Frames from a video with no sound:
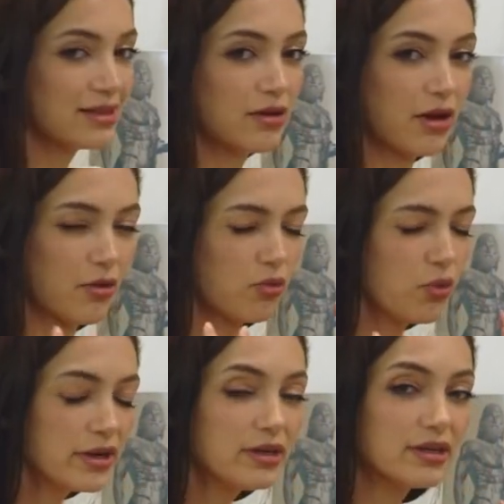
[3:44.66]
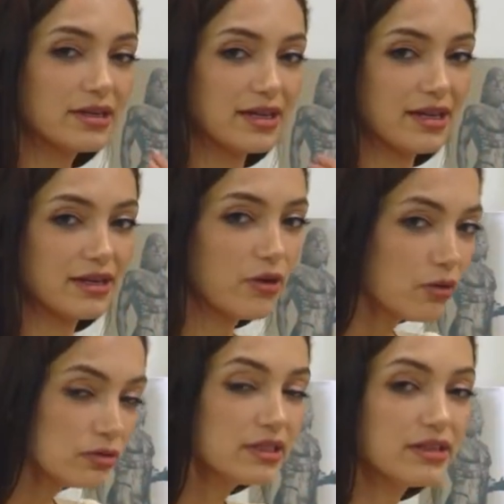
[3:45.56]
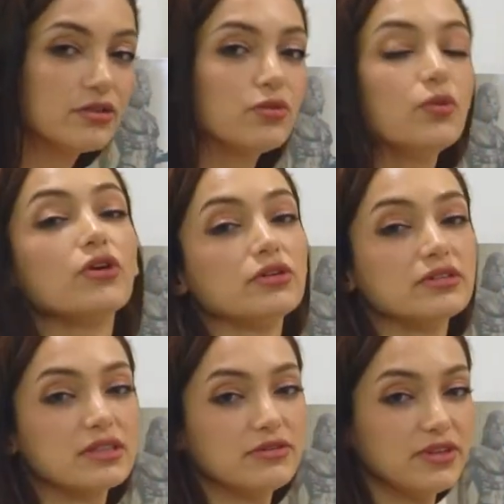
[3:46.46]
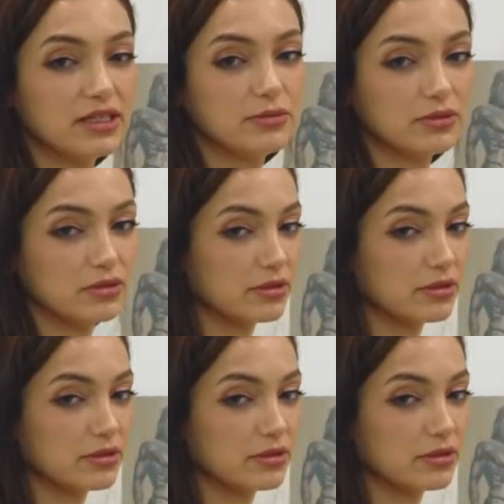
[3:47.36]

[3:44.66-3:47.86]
the one only in the world available